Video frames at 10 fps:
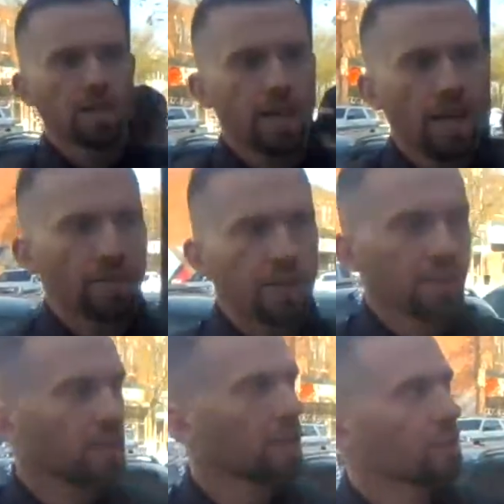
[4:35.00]
that they have here
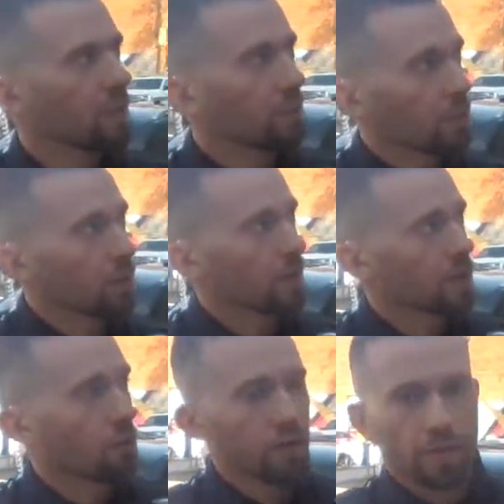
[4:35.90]
is that uh, people are going to
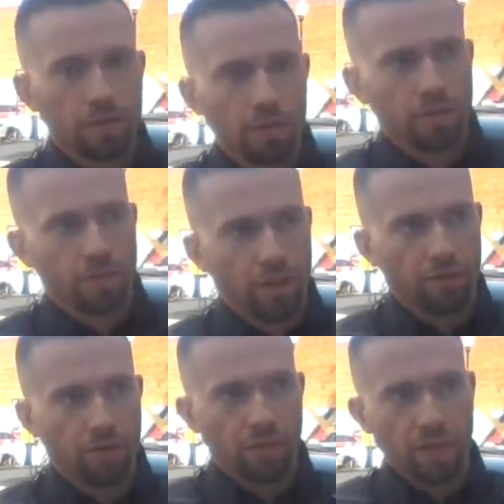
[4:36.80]
the courthouse concerned that
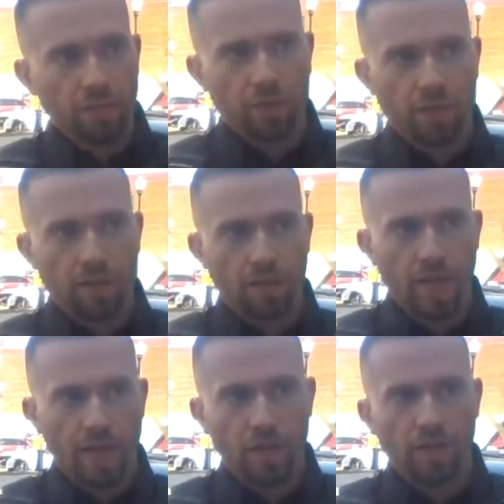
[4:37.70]
you're filming them with your
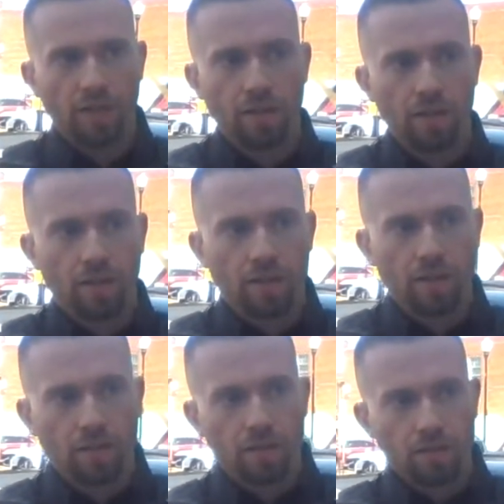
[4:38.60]
camera here.
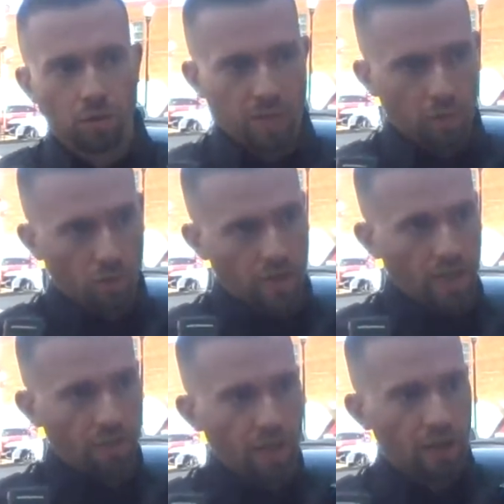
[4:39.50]
So, people
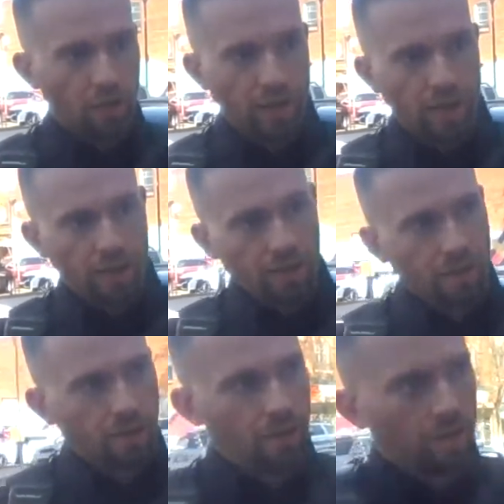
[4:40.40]
walking by and going in.
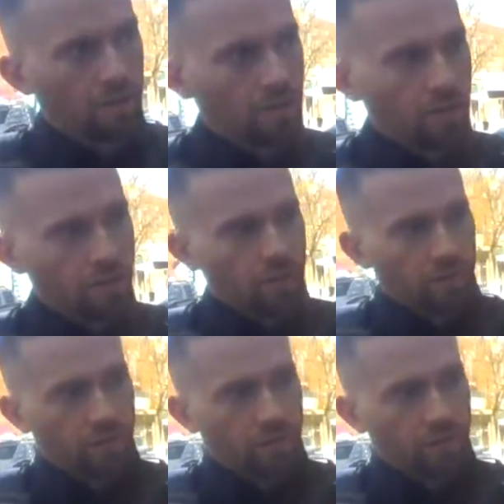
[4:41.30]
I don't think you're it's